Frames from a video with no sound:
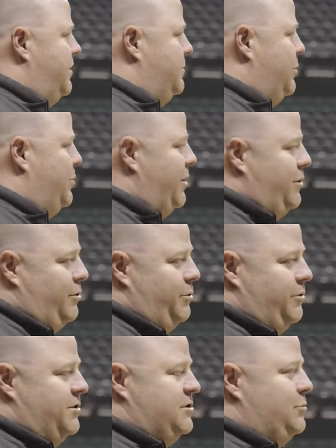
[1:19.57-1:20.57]
The Pit Crew
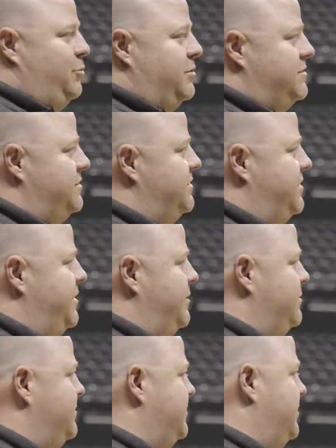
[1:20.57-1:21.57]
really supports the
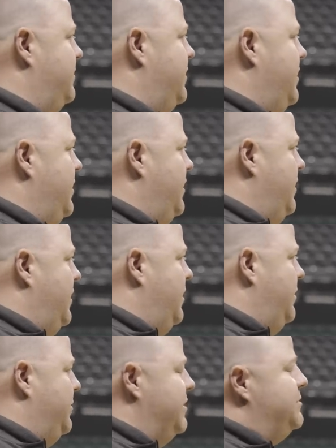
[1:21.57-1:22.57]
team, so
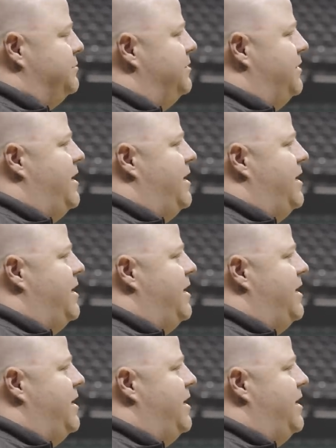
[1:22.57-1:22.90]
it gets really